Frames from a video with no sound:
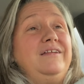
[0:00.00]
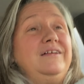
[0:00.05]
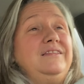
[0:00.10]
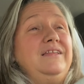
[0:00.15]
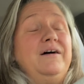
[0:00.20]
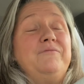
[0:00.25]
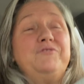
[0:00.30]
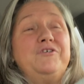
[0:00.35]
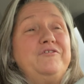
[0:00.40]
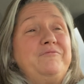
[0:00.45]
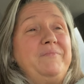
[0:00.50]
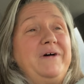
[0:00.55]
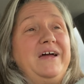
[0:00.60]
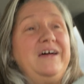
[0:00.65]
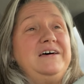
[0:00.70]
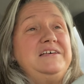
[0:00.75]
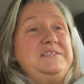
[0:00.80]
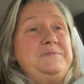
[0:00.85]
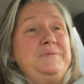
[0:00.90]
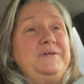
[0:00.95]
A lover of my
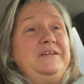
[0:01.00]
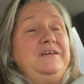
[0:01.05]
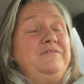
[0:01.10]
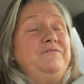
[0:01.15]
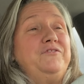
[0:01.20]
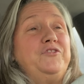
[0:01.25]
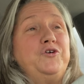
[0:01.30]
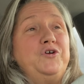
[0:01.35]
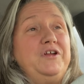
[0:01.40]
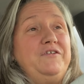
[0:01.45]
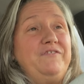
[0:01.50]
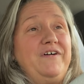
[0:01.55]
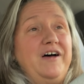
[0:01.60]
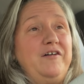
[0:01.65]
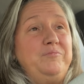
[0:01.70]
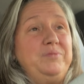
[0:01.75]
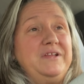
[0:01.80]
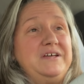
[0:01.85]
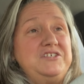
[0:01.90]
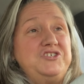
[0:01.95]
husband of
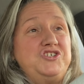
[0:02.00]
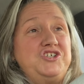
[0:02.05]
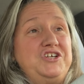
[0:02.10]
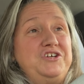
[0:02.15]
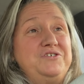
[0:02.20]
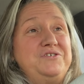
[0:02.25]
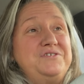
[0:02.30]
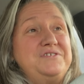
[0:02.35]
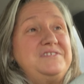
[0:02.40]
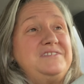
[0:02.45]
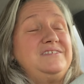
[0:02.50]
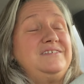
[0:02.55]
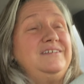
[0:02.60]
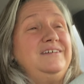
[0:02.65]
35 plus years.